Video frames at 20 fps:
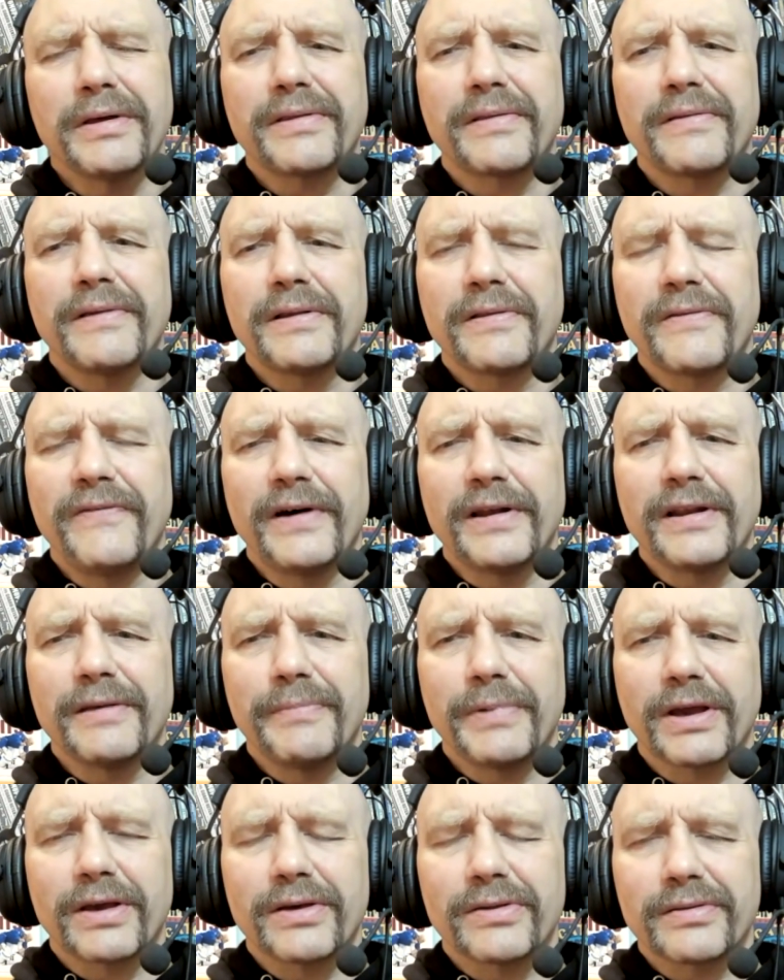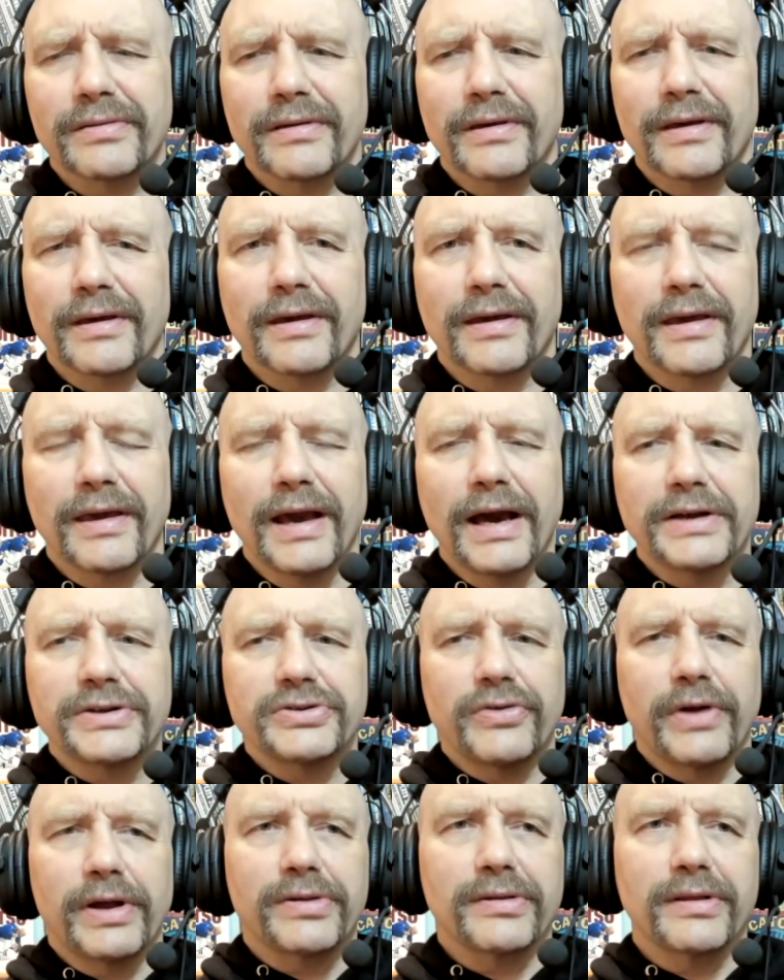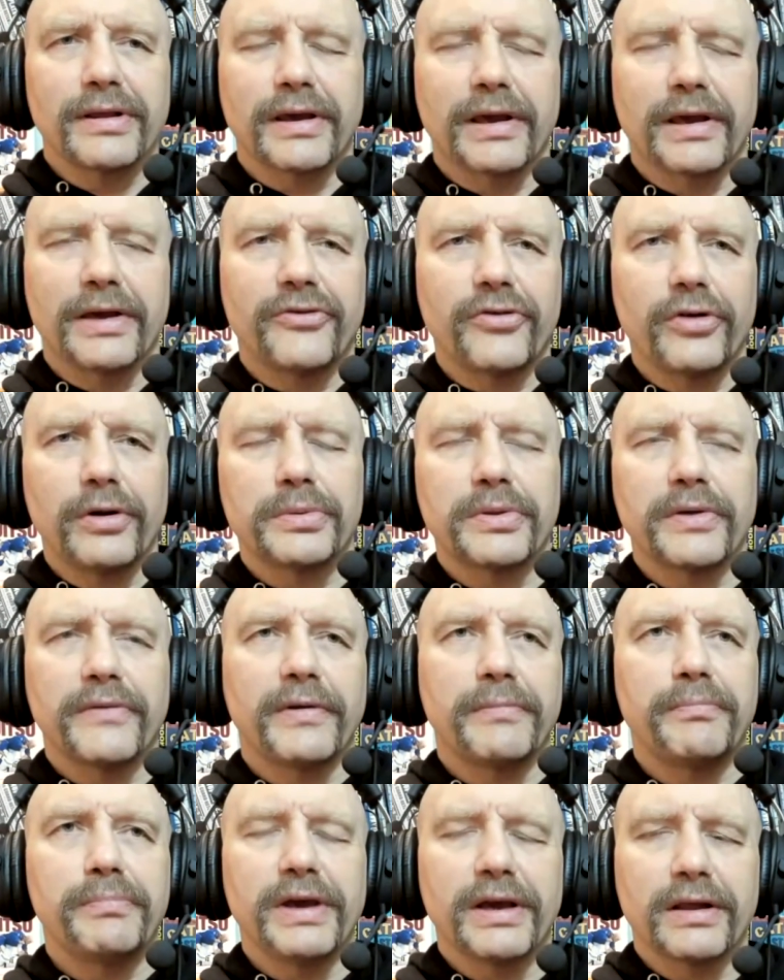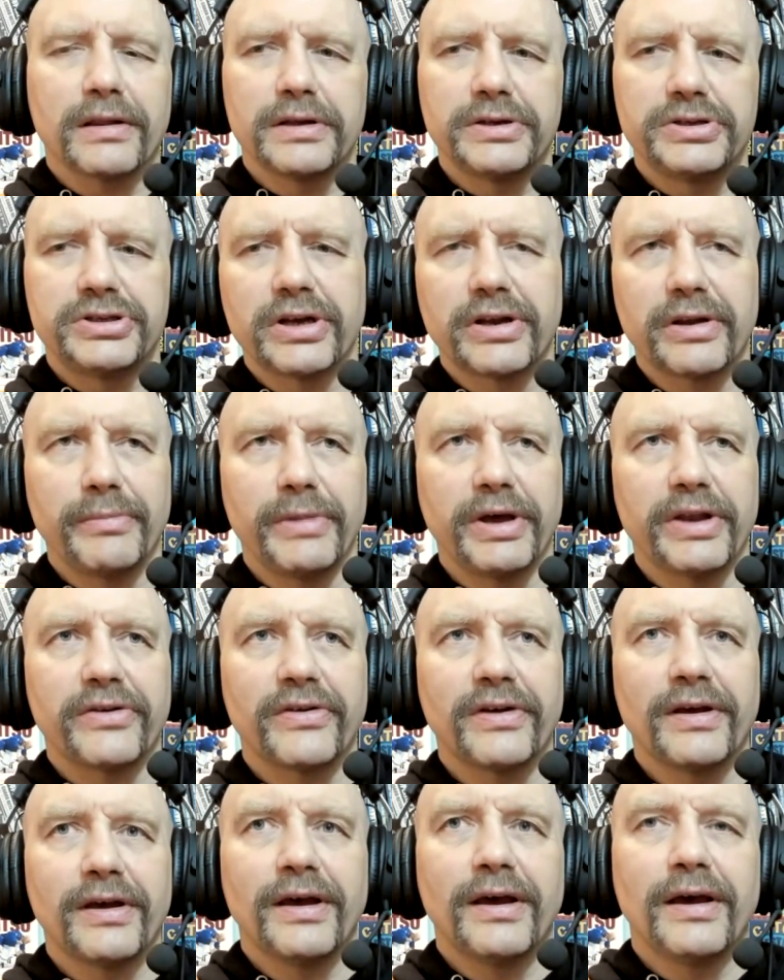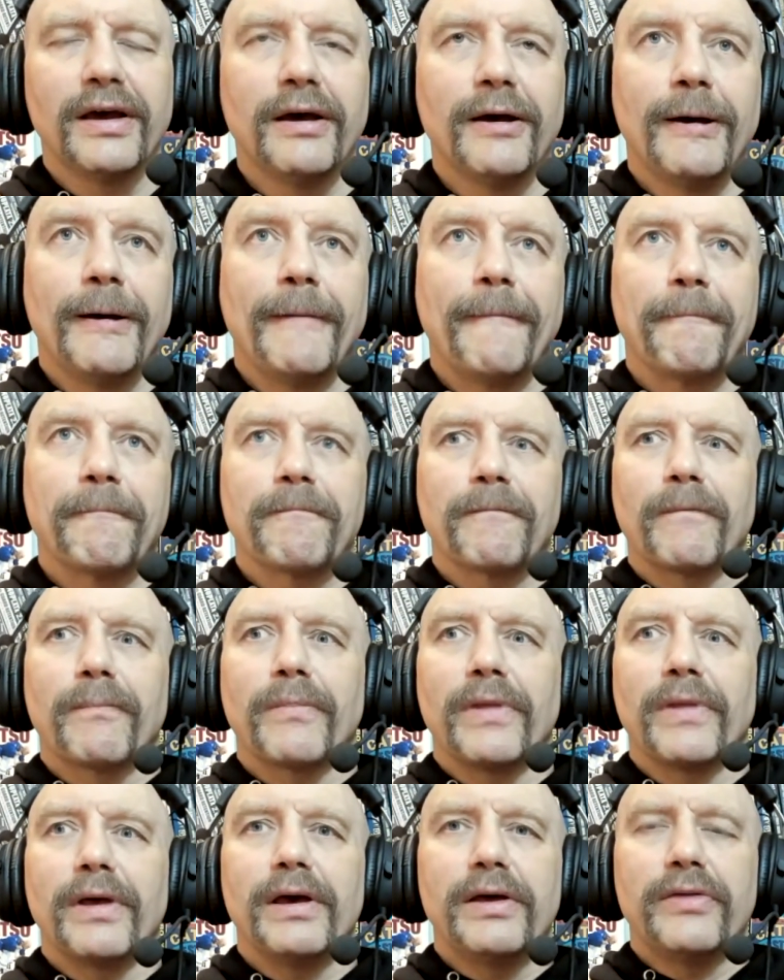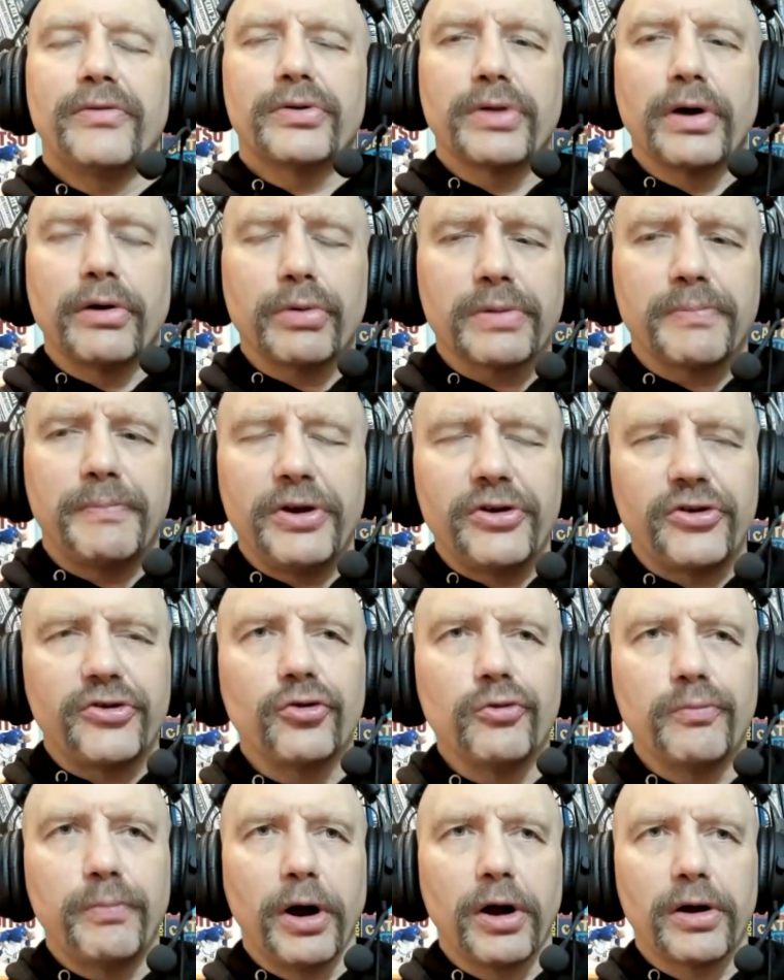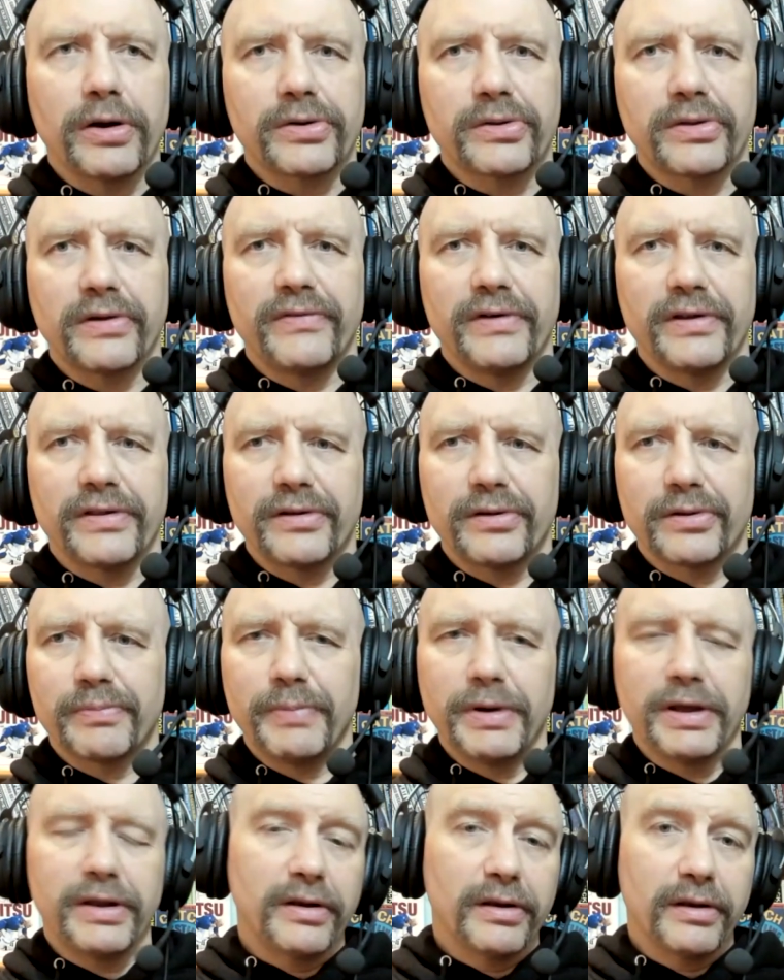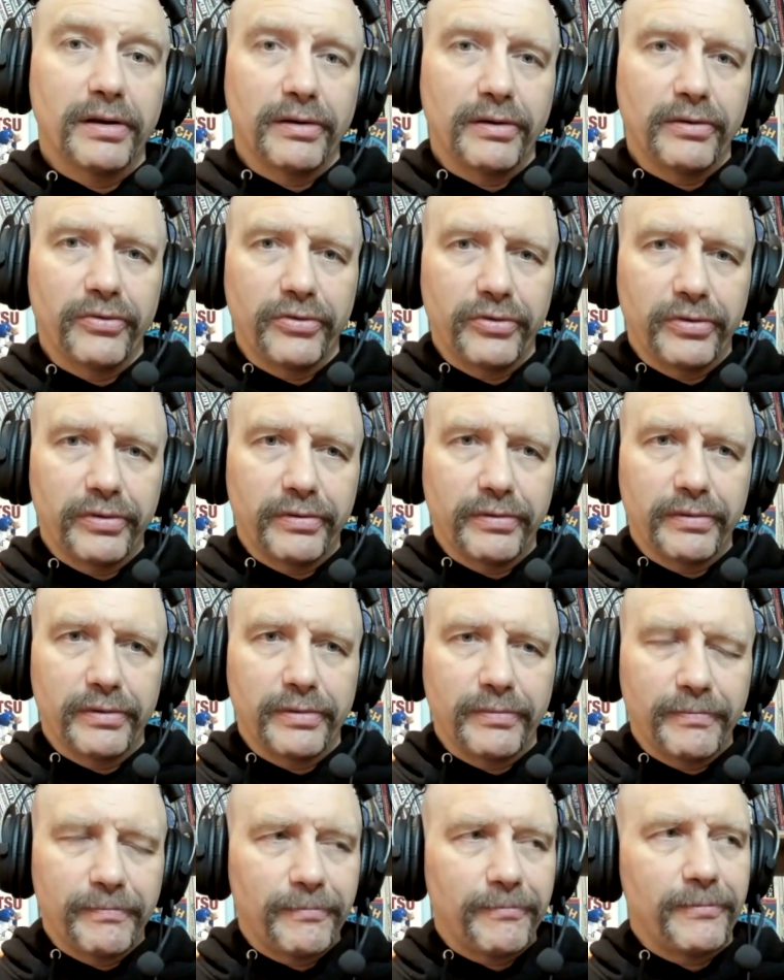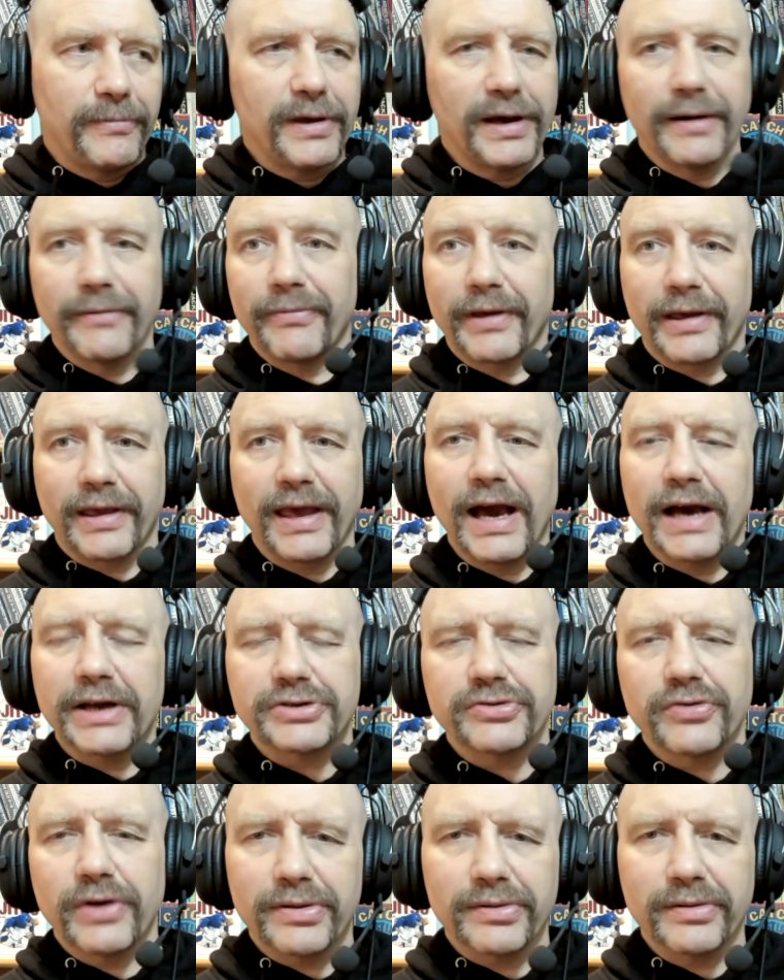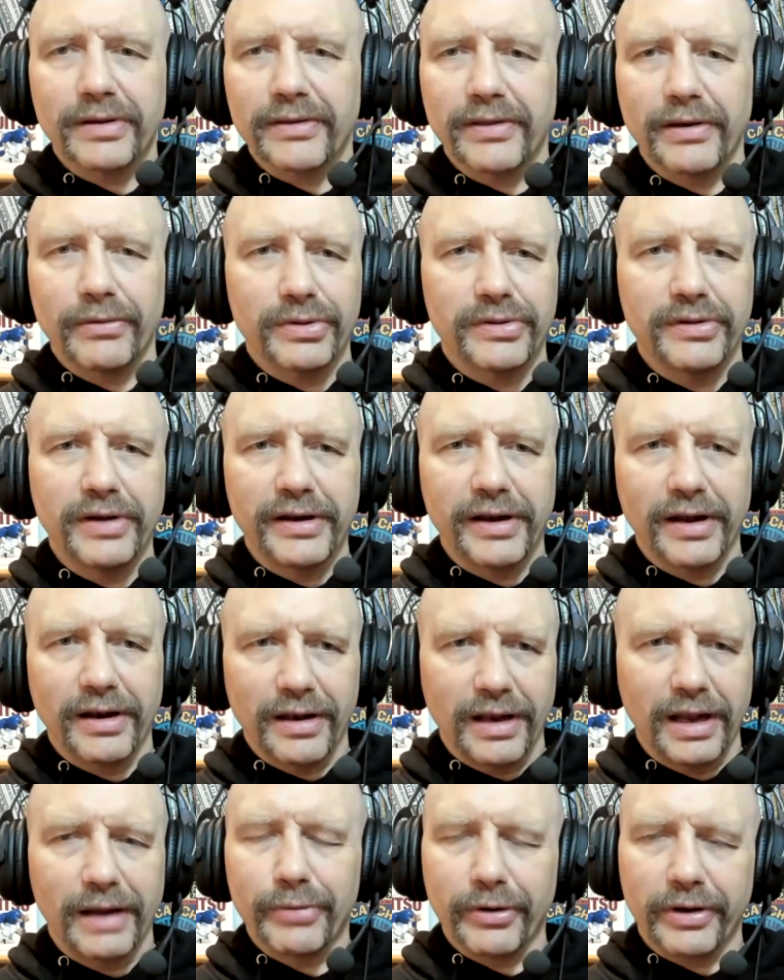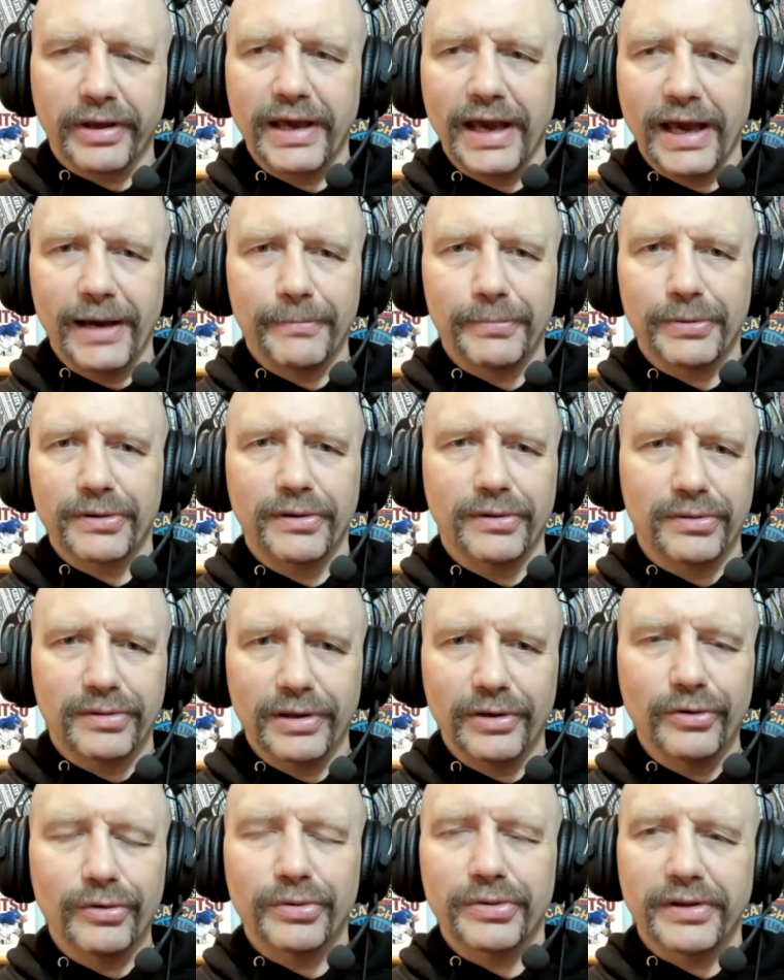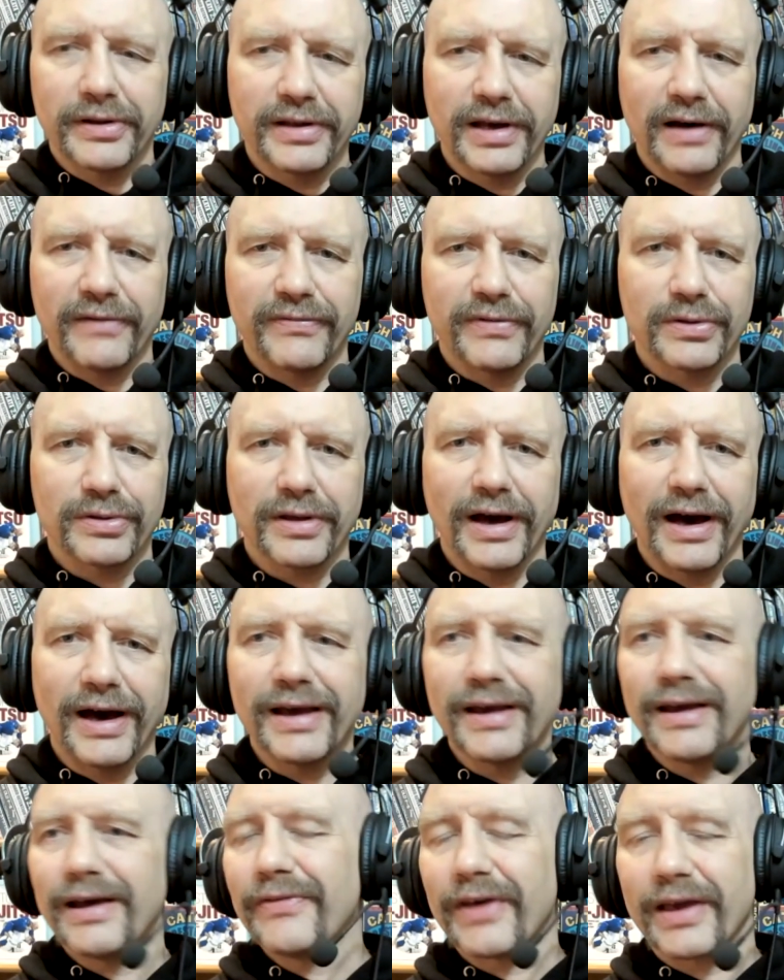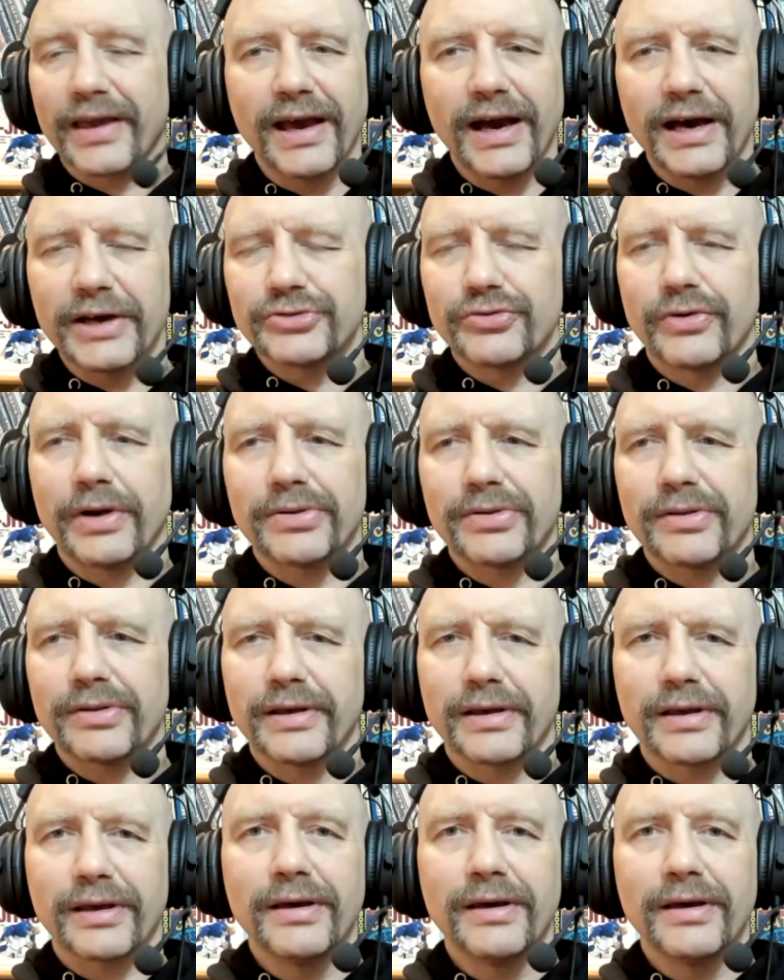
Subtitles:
it's funny because catch wrestling, in terms of it being legitimate, there's always been two parts of it. There's been, the catch wrestling that was done at lumber camps to see who was the toughest guy, and the catch wrestling